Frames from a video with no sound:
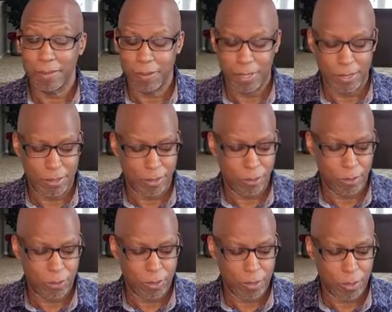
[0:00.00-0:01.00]
Praise the
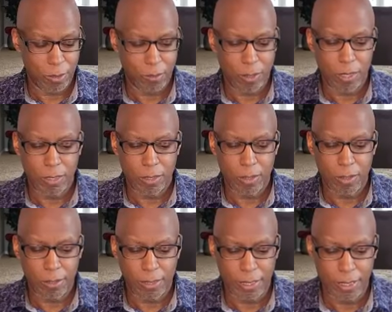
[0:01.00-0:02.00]
Lord. So we're going to
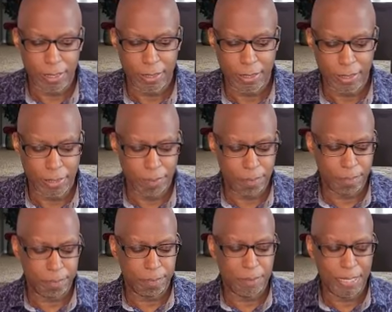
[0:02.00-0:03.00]
talk tonight
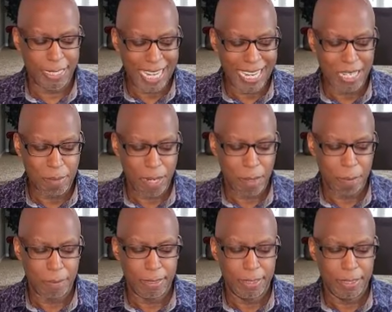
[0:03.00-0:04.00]
um, again
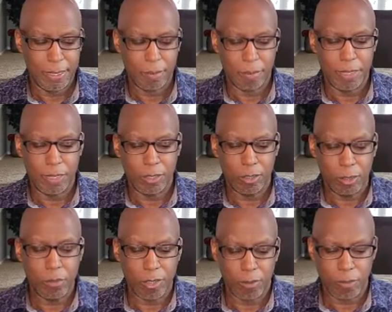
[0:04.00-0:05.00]
about uh, being a
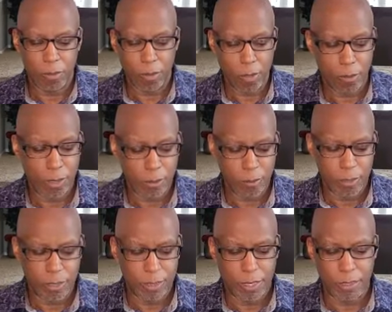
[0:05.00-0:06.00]
doer of the word. We
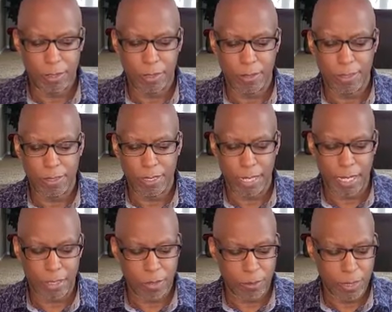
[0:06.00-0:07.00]
we touched on this
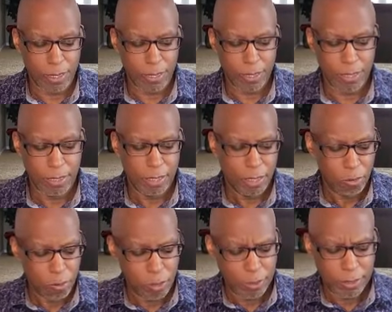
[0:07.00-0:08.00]
last week.
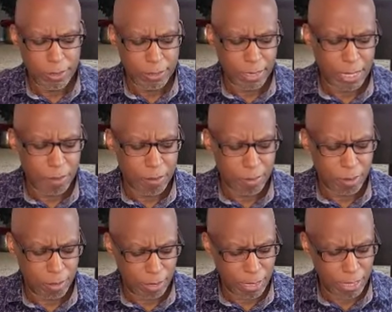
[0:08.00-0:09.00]
We were in James
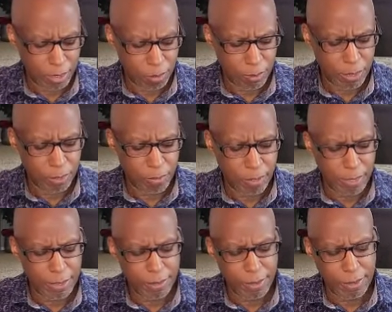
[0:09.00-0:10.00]
last week,
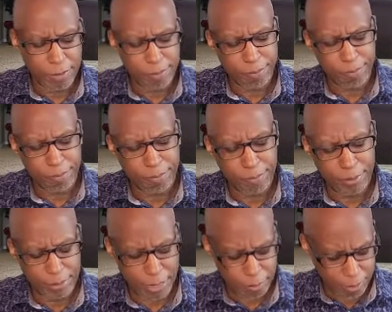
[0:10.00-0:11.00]
right? Um,
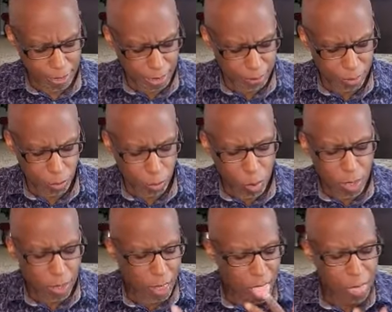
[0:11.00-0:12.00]
James chapter
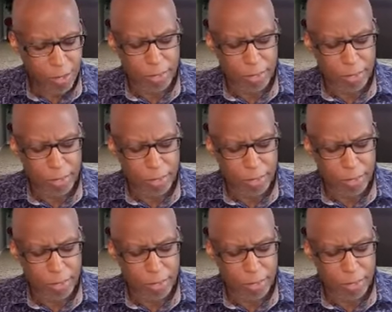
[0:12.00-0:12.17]
one,